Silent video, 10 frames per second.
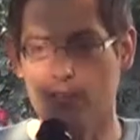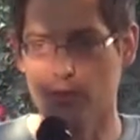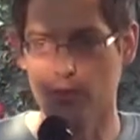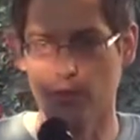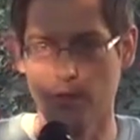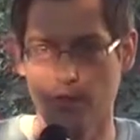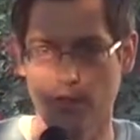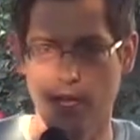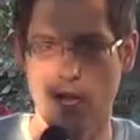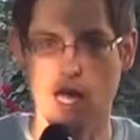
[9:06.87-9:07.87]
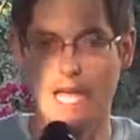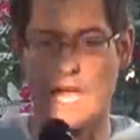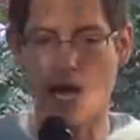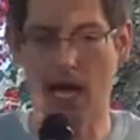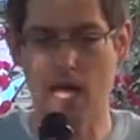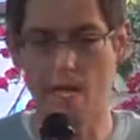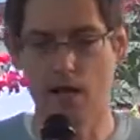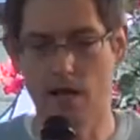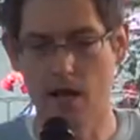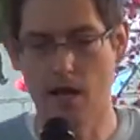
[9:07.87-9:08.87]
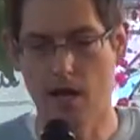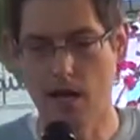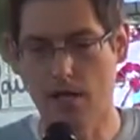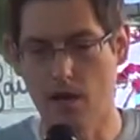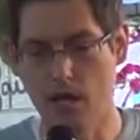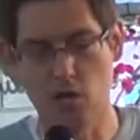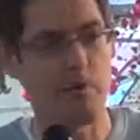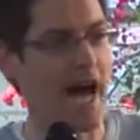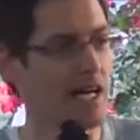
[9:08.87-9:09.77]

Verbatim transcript: the truth. And you know, I look